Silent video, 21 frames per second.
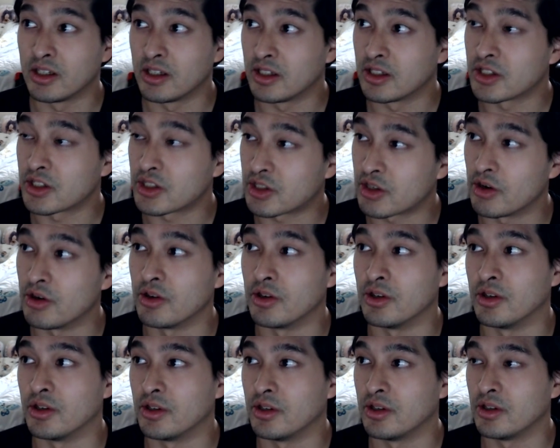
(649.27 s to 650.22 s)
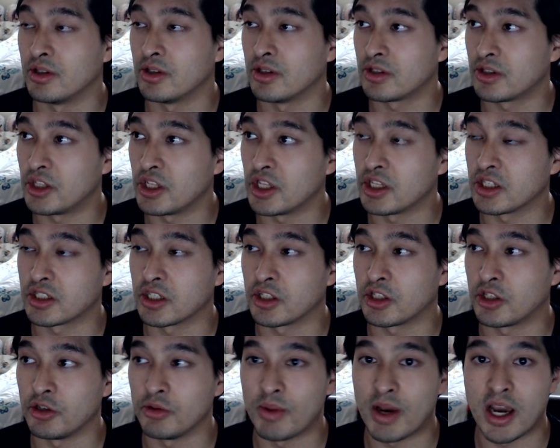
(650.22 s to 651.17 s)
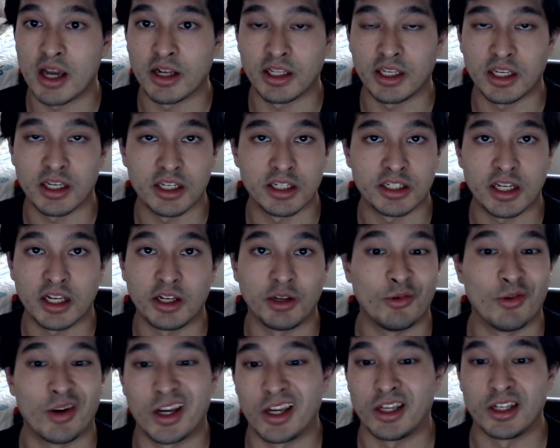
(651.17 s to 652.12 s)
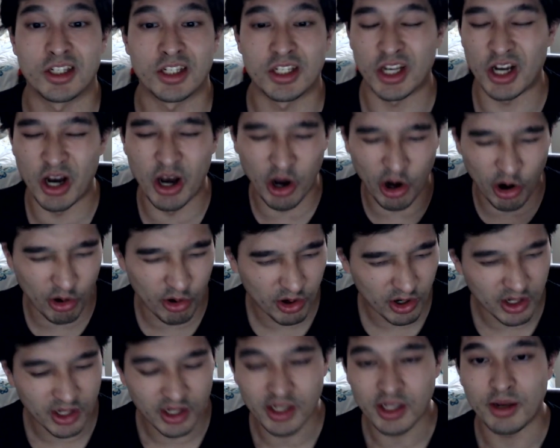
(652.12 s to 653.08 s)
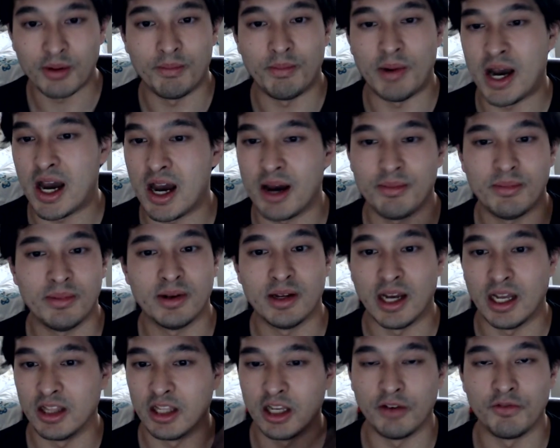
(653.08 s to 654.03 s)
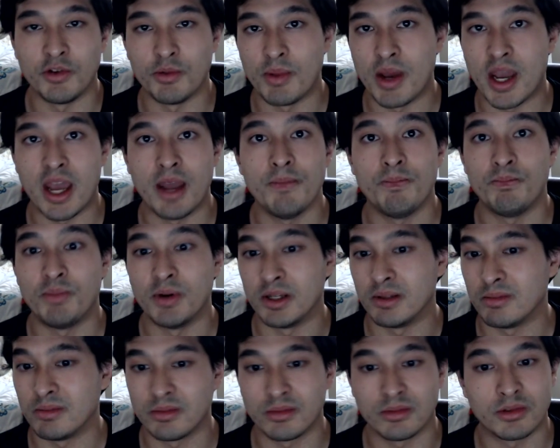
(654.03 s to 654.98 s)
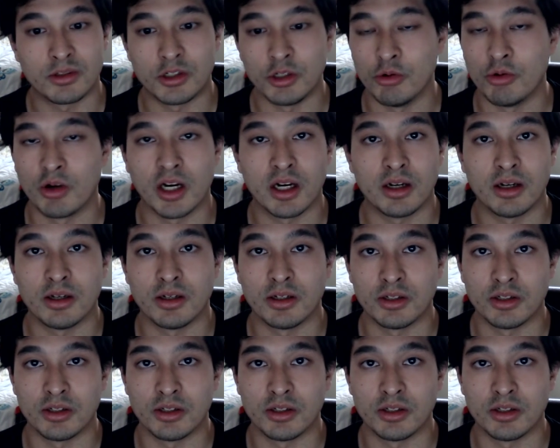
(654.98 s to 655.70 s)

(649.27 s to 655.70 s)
certain things in humanity is anyway. So, Bam, I love you, man, but do what.